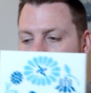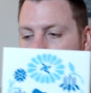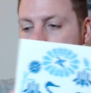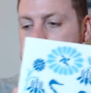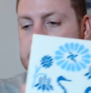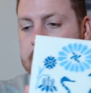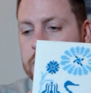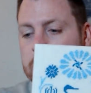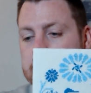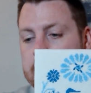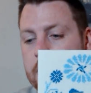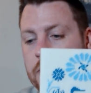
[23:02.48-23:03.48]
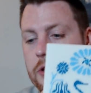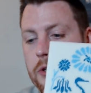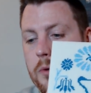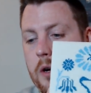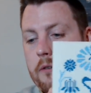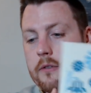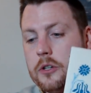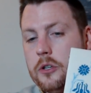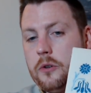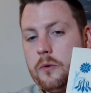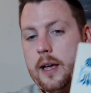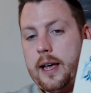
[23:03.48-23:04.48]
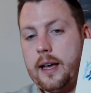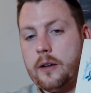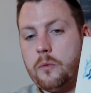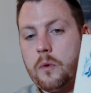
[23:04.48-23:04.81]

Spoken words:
stitches that are 2/2 and